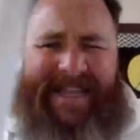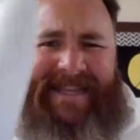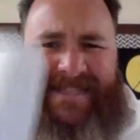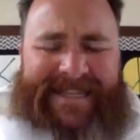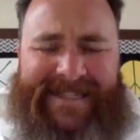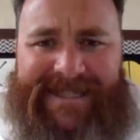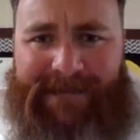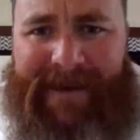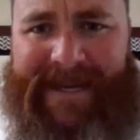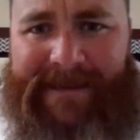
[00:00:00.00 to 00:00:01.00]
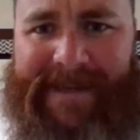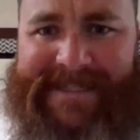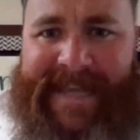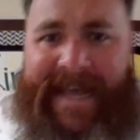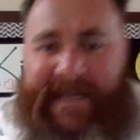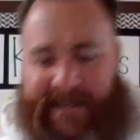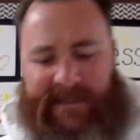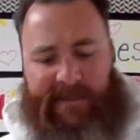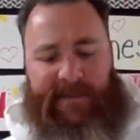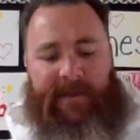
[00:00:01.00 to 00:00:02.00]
Let's get to some Mighty Mustangs.